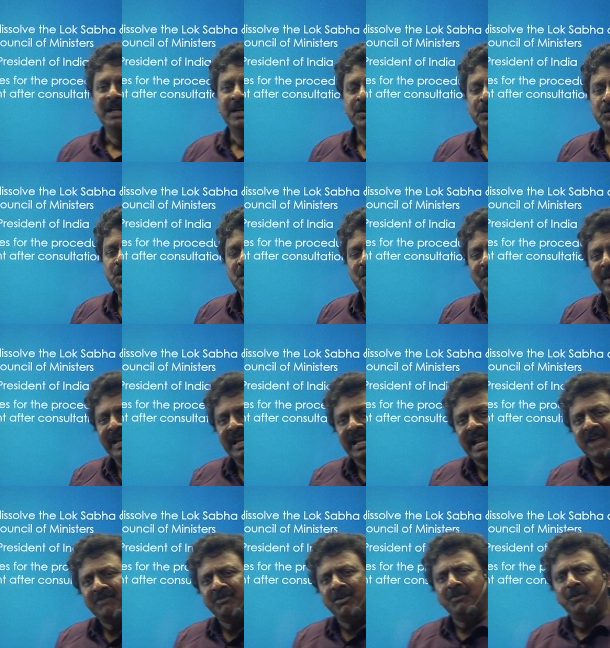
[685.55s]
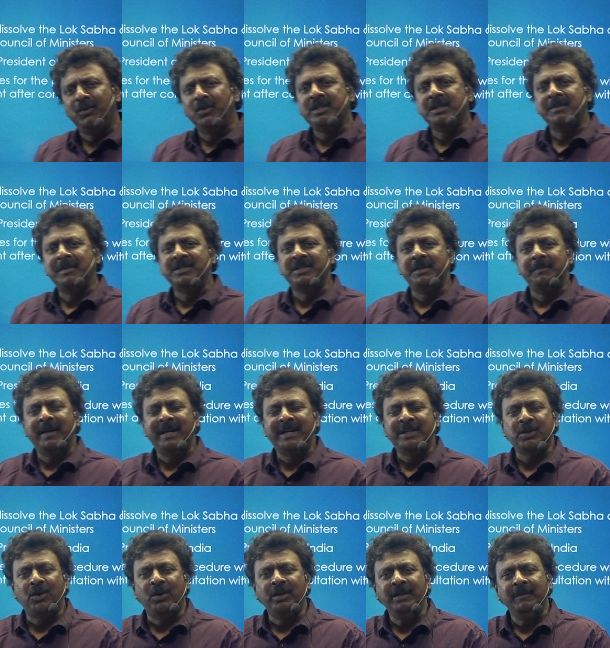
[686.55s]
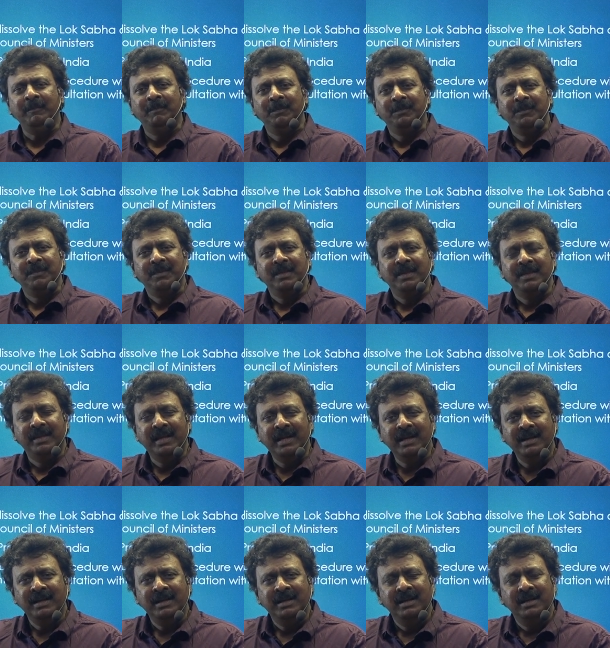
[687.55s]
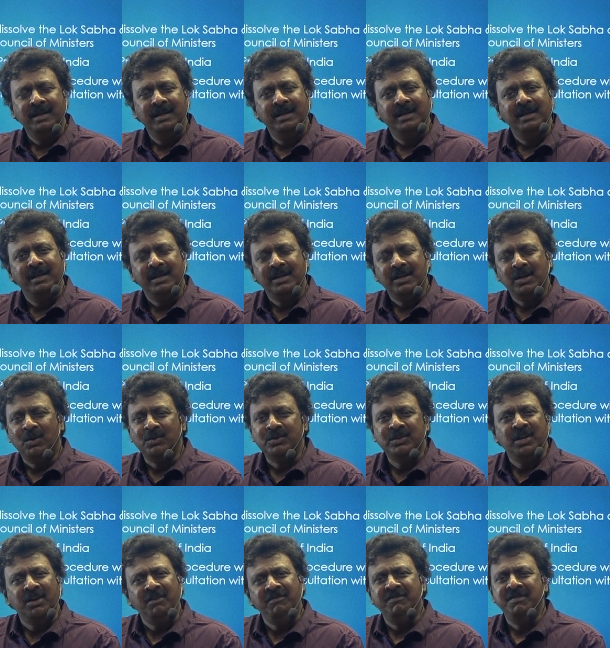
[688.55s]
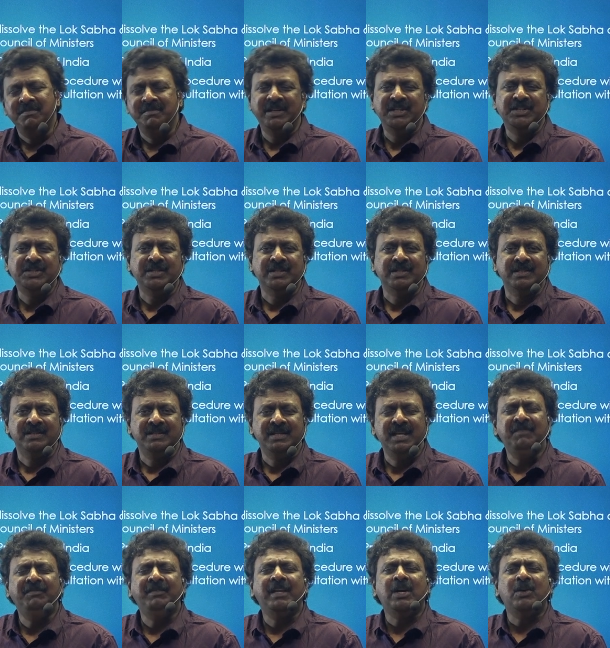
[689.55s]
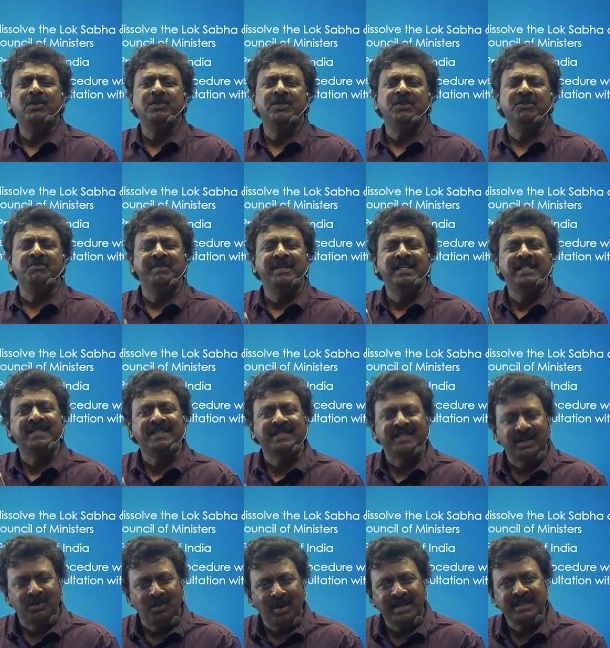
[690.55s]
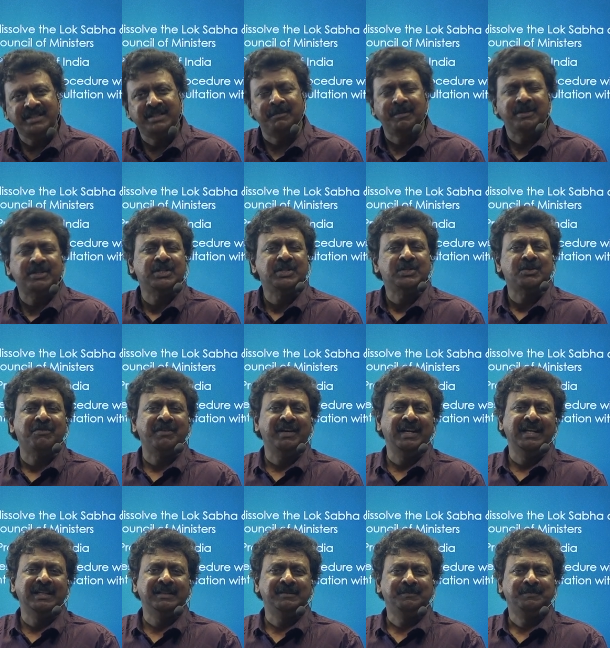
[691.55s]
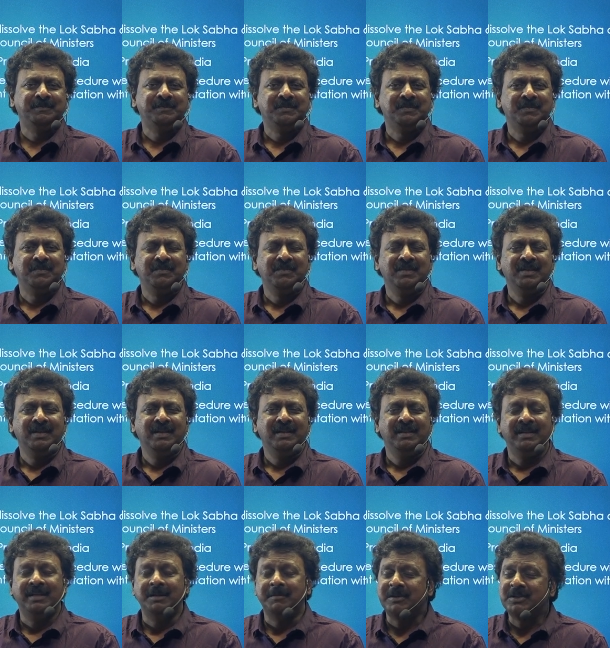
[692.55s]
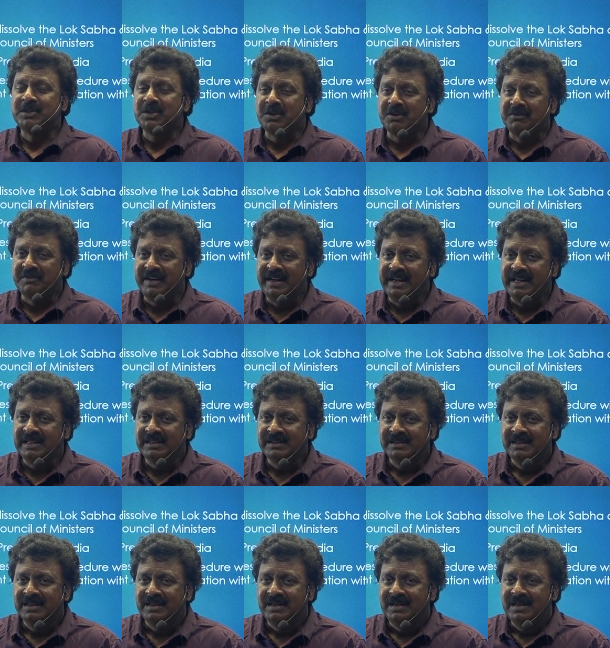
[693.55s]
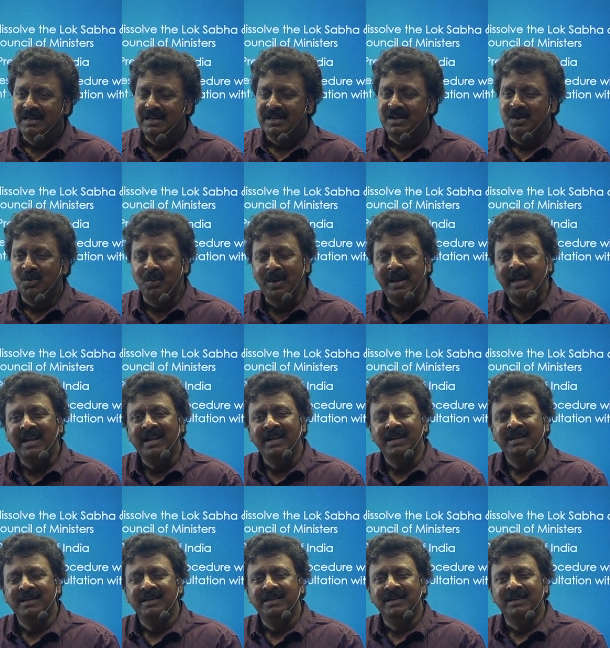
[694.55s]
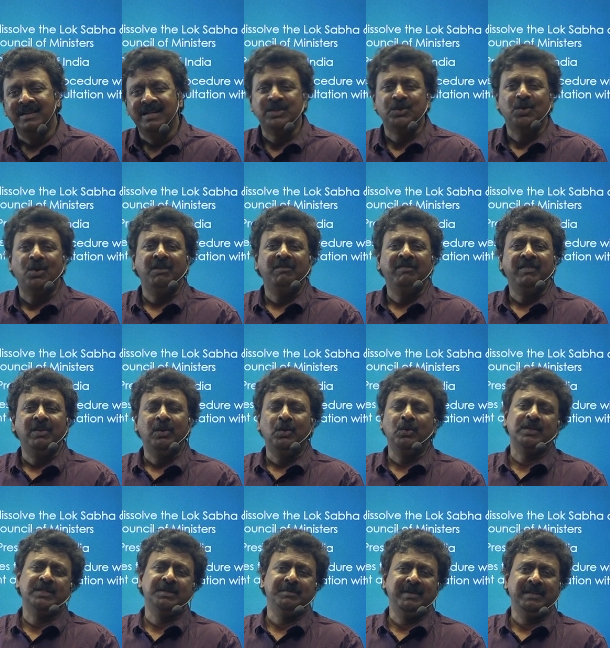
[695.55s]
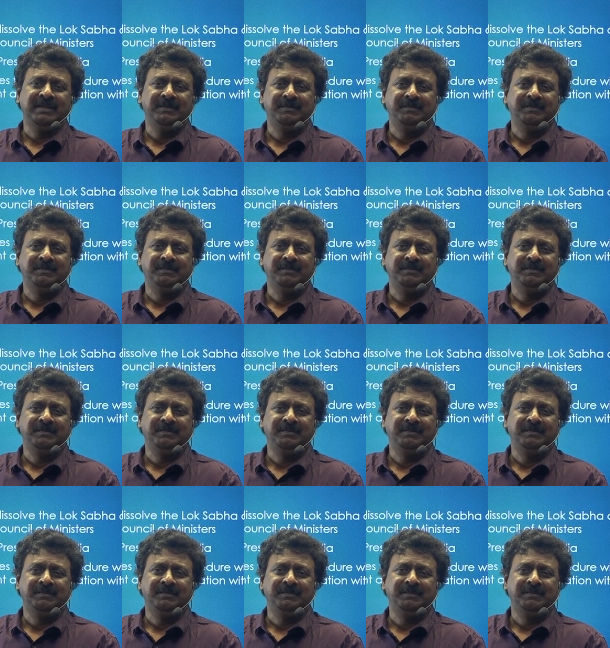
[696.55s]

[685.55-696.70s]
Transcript: So the very life of Lok Sabha is dependent on the Council of Ministers. If the Council of Ministers advise the President of India, then the President of India will dissolve Lok Sabha.